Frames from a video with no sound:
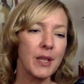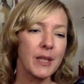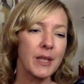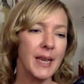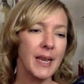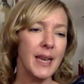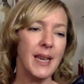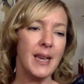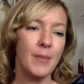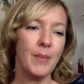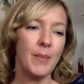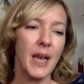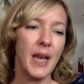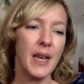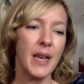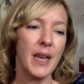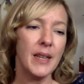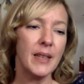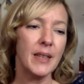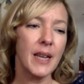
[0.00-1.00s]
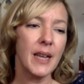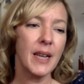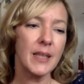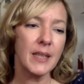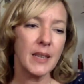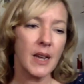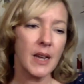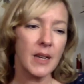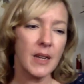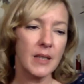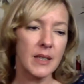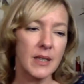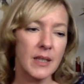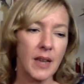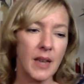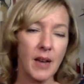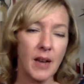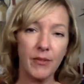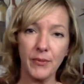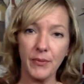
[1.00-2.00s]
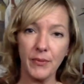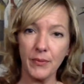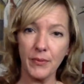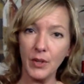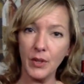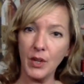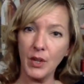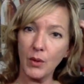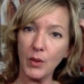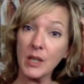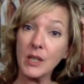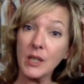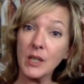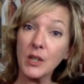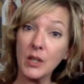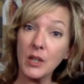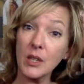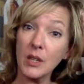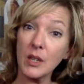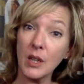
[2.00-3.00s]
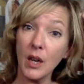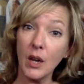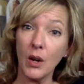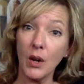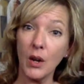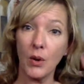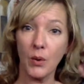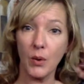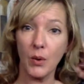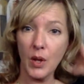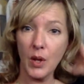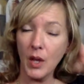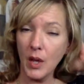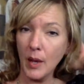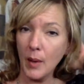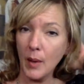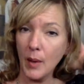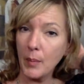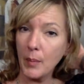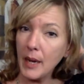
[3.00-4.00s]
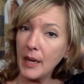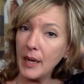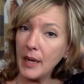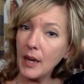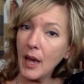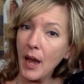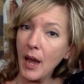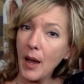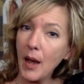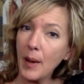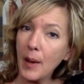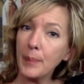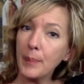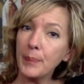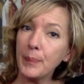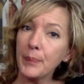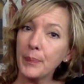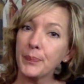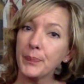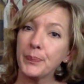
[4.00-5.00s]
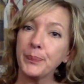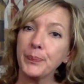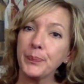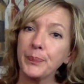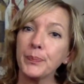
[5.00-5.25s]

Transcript: all the same. And that's the kind of stuff, you know, that's good to know. But, um,